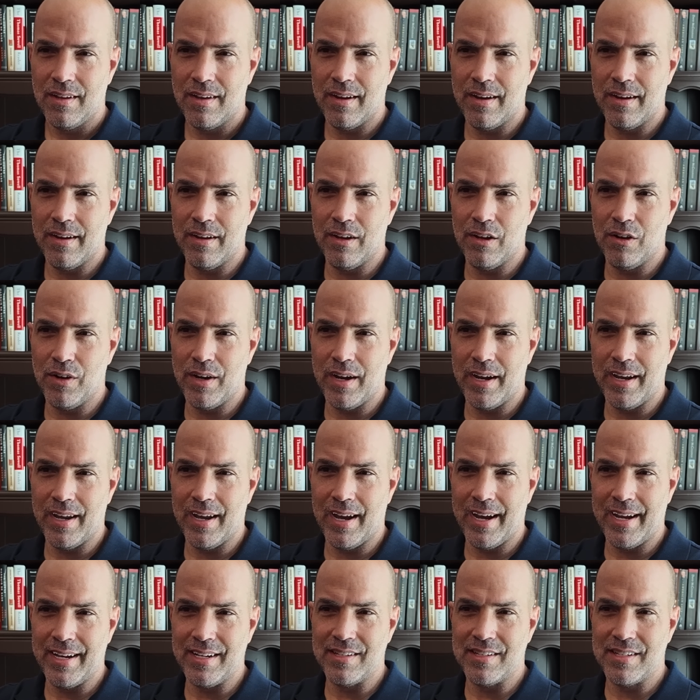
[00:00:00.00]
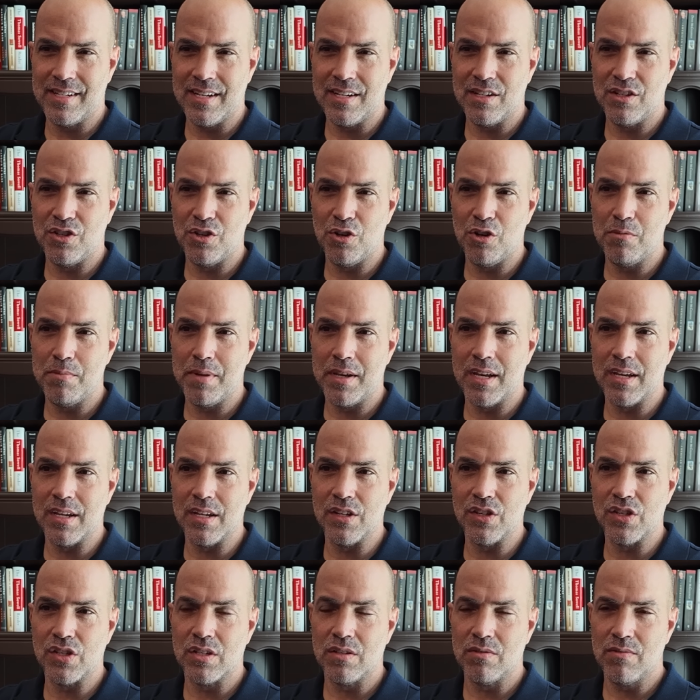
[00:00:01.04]
You know, I, I did do it
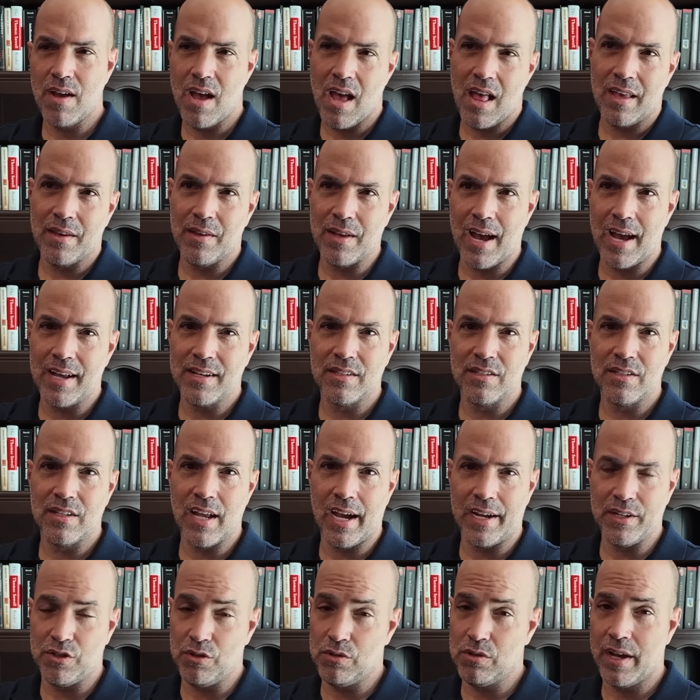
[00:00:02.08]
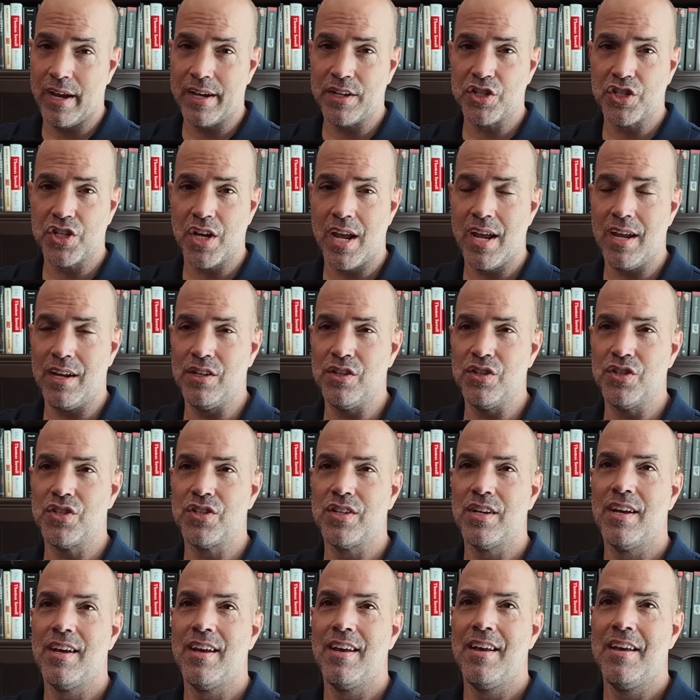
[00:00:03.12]
because, well, I, I do like
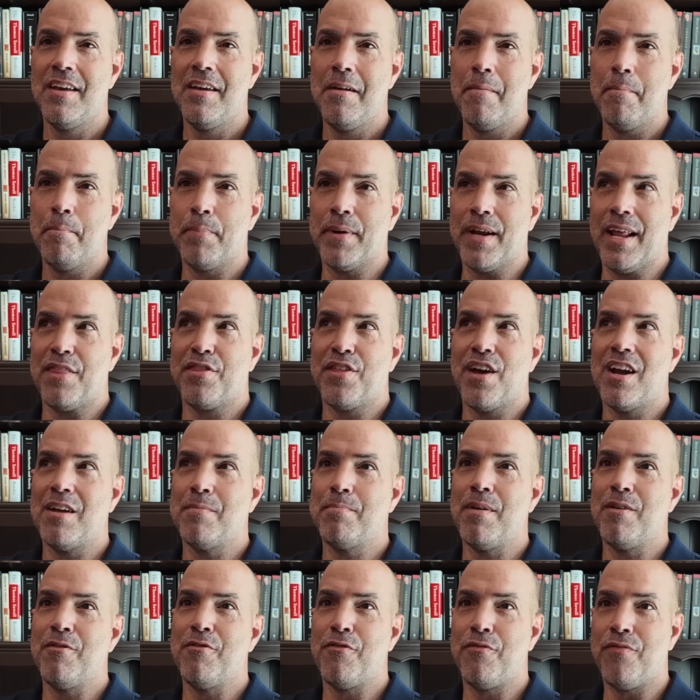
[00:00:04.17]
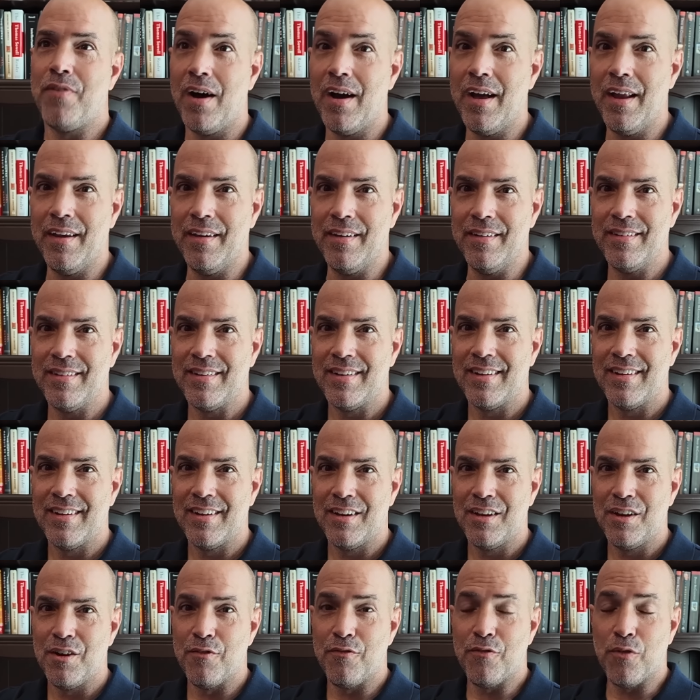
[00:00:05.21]
change, but I thought it'd be fun
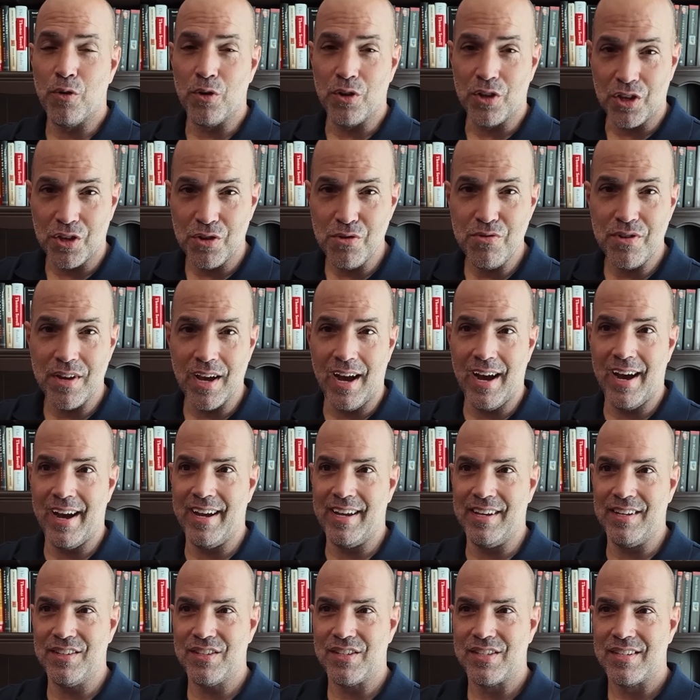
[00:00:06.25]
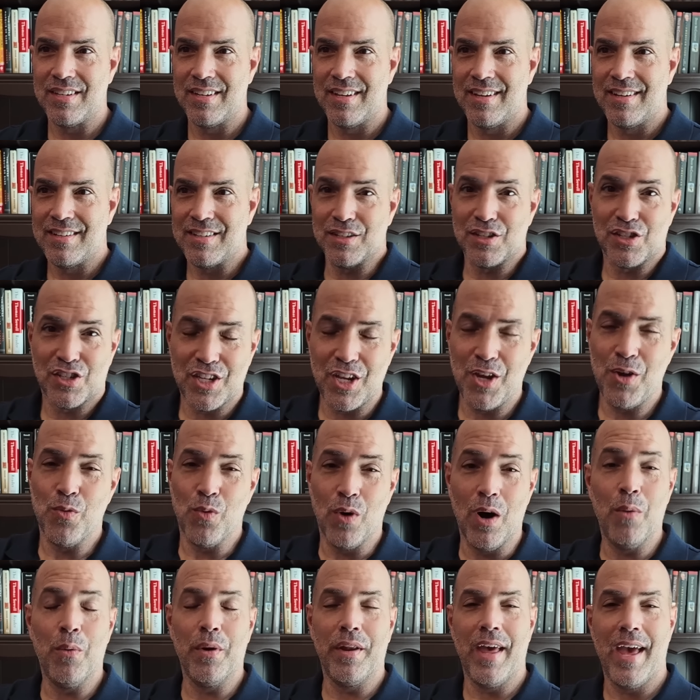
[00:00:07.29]
for you guys to see
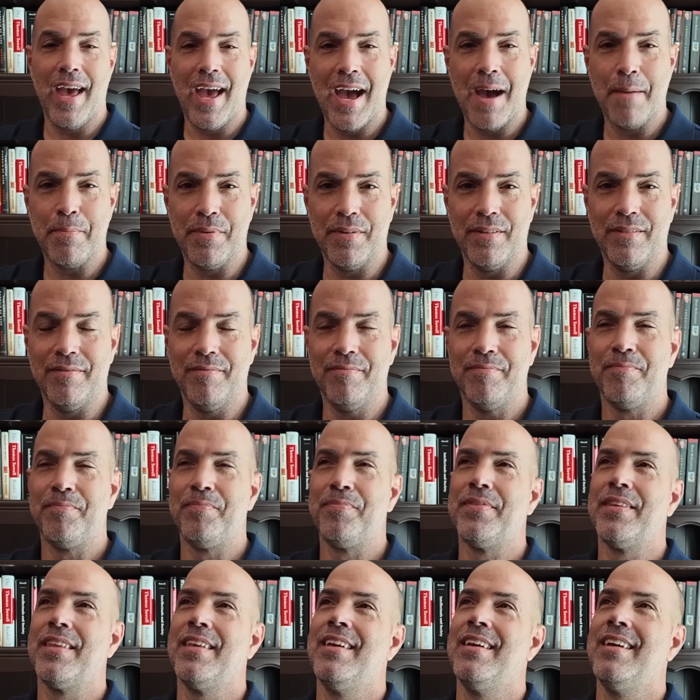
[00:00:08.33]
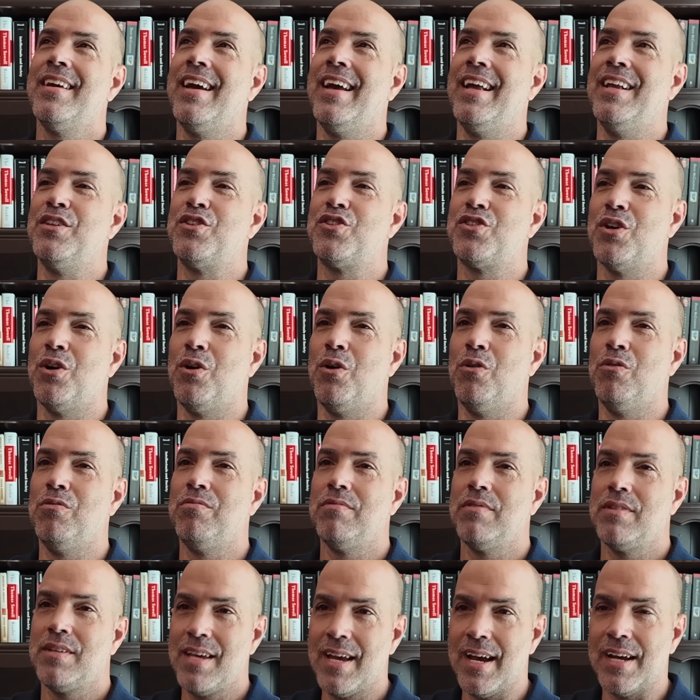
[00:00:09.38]
what would happen. And so,
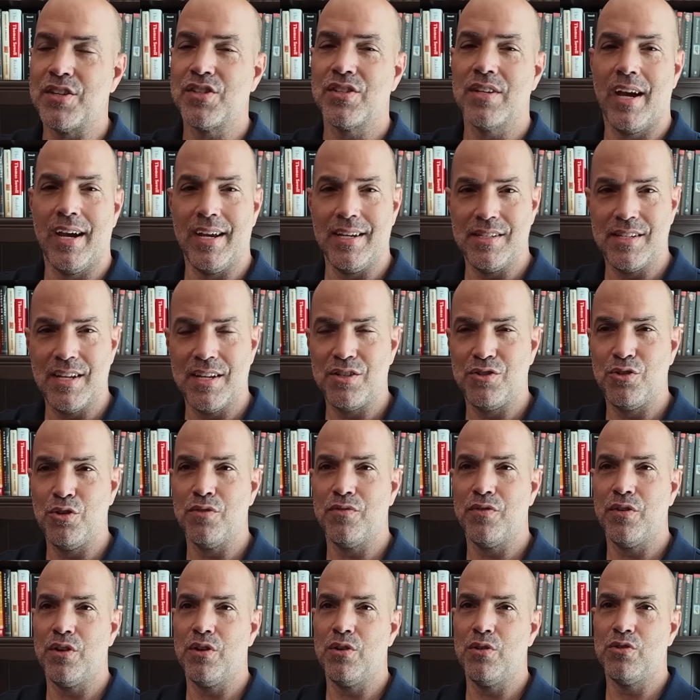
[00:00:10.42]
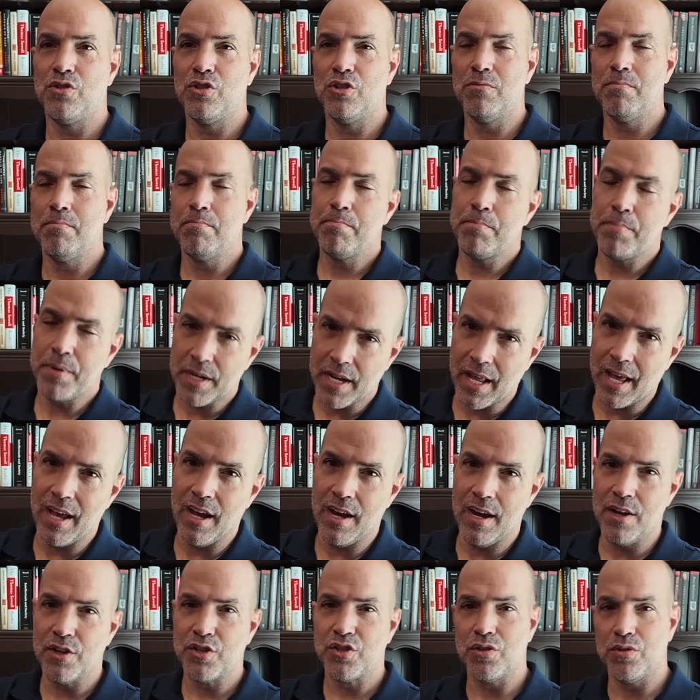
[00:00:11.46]
yes, I did do it for YouTube, but I
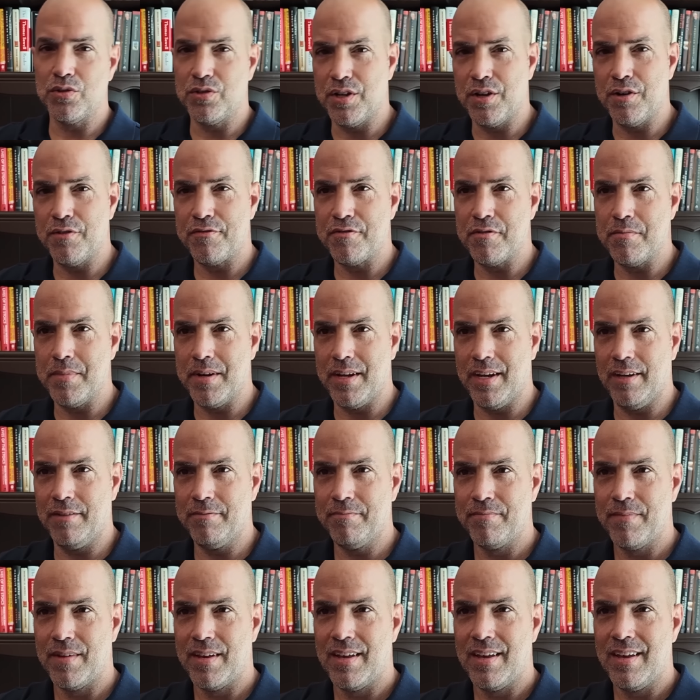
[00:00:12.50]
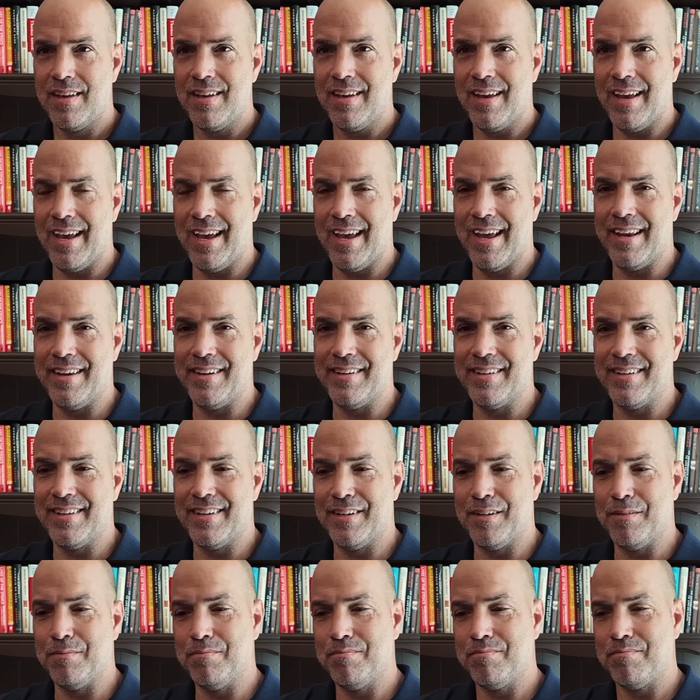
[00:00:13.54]
also did it for me. And
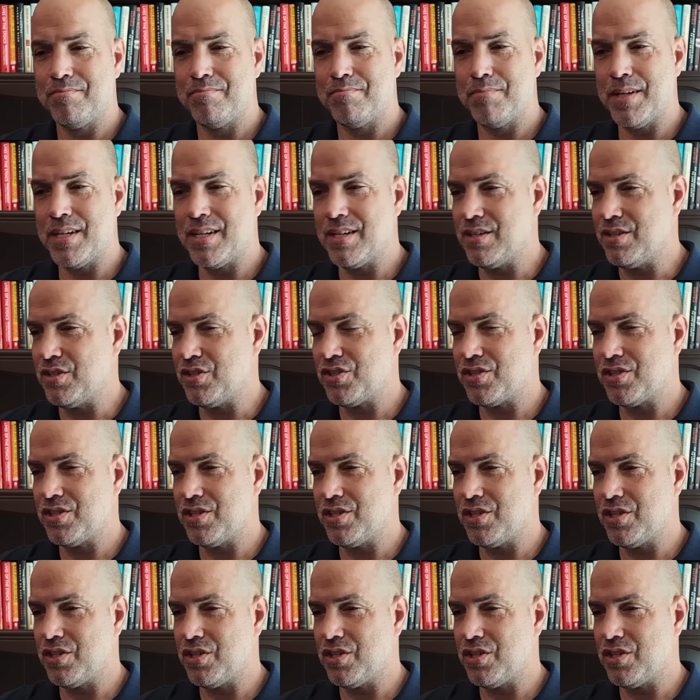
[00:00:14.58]
um, because